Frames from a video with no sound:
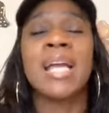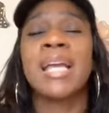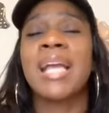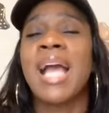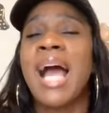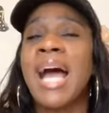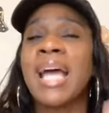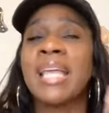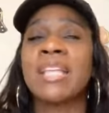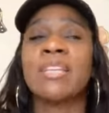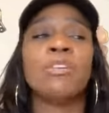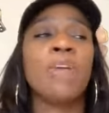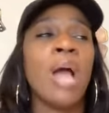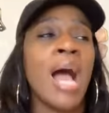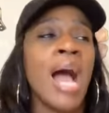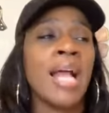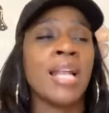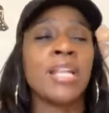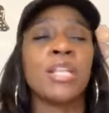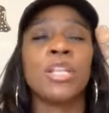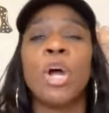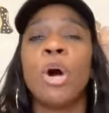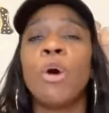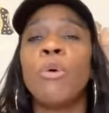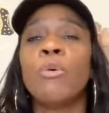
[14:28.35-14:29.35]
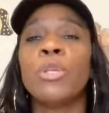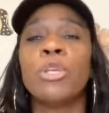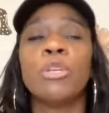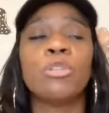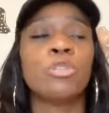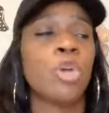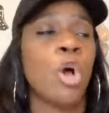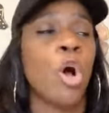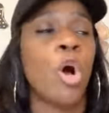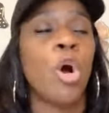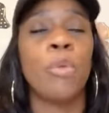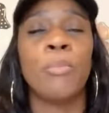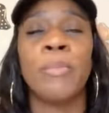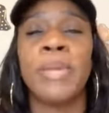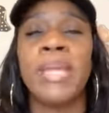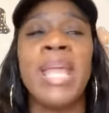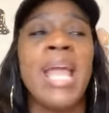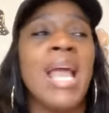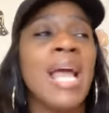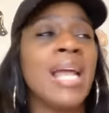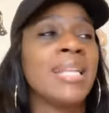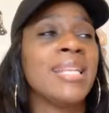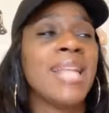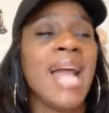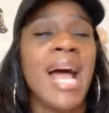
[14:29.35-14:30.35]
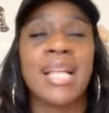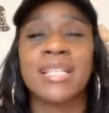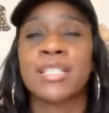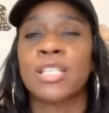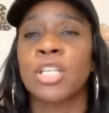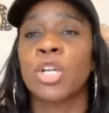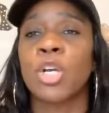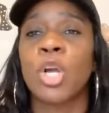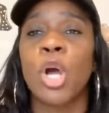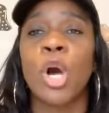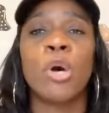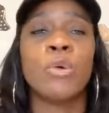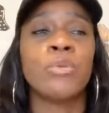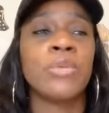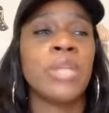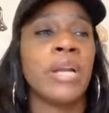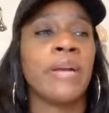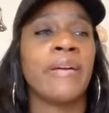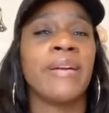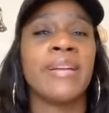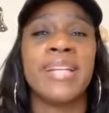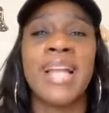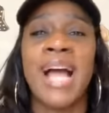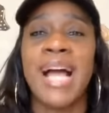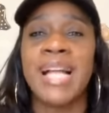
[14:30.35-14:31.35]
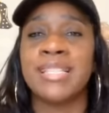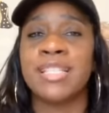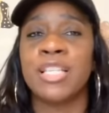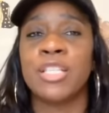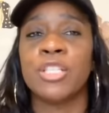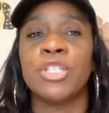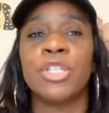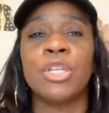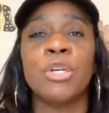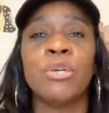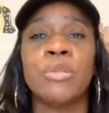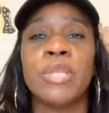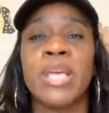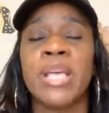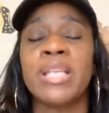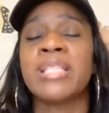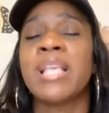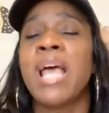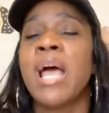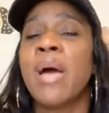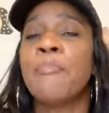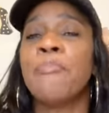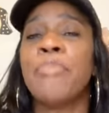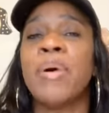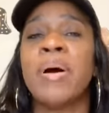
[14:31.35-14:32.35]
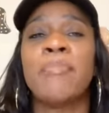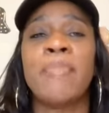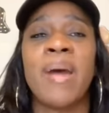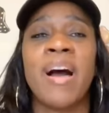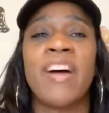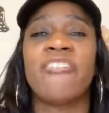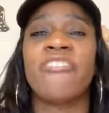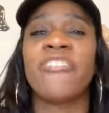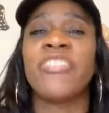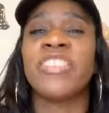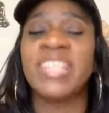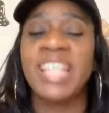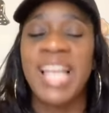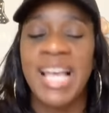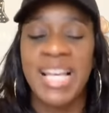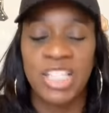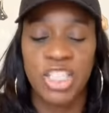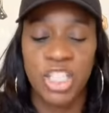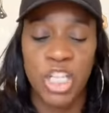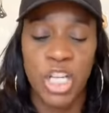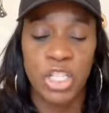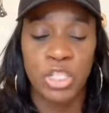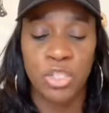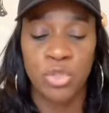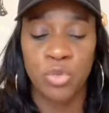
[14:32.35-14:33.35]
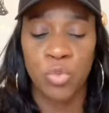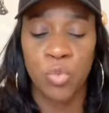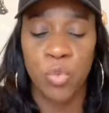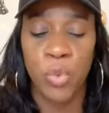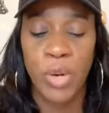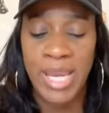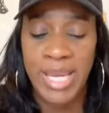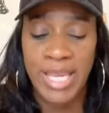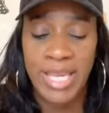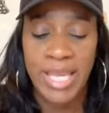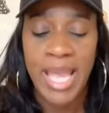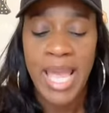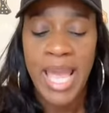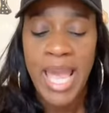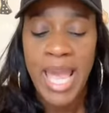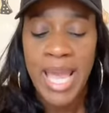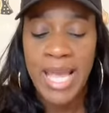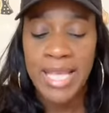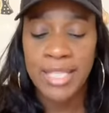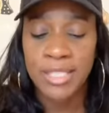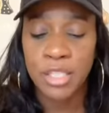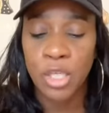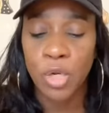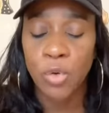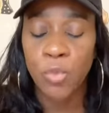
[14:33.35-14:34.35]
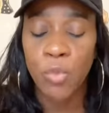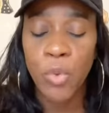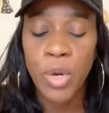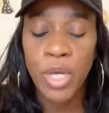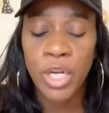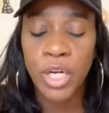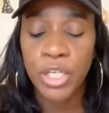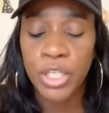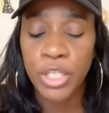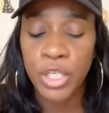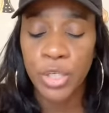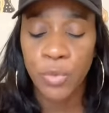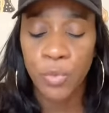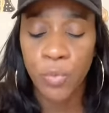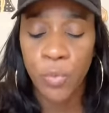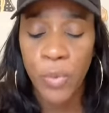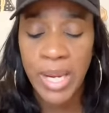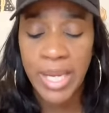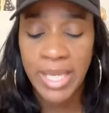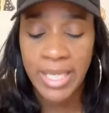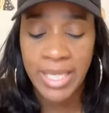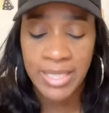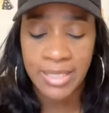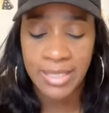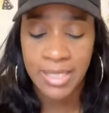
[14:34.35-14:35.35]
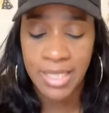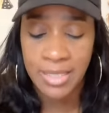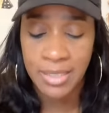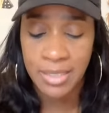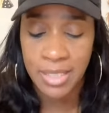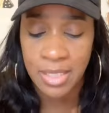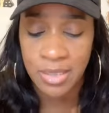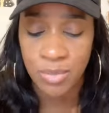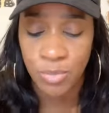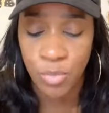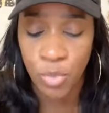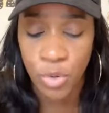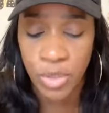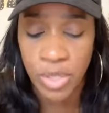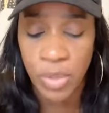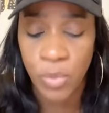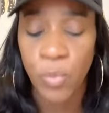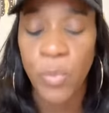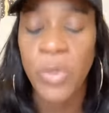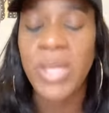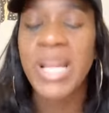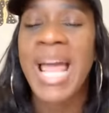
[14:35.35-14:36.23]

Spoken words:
God, I know you told me not to go there and not to do this, but my flesh is weak. And so what are your weaknesses this morning?